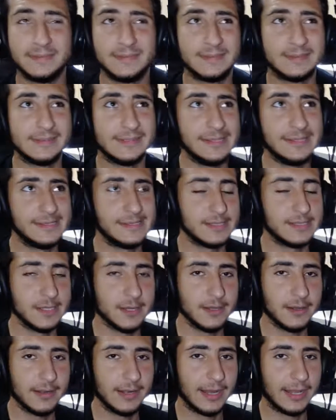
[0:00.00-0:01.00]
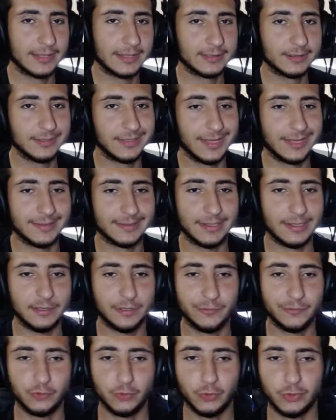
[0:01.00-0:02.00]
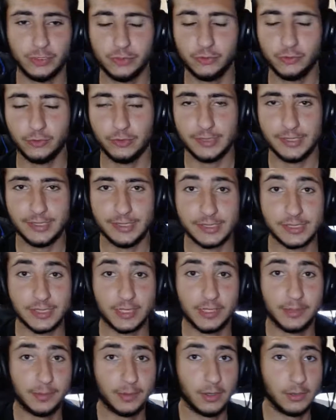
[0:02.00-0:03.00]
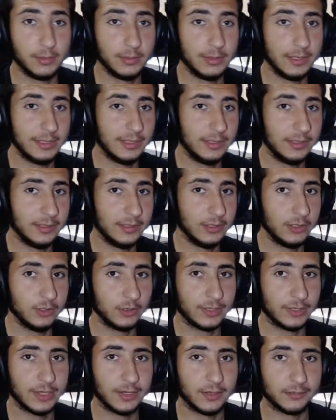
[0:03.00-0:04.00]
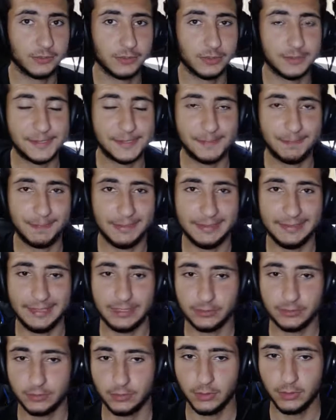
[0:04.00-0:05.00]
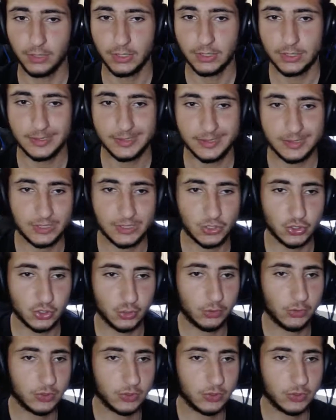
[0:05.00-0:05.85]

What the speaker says: this year, like at the end of 2020, he's gonna probably get up to the speed and show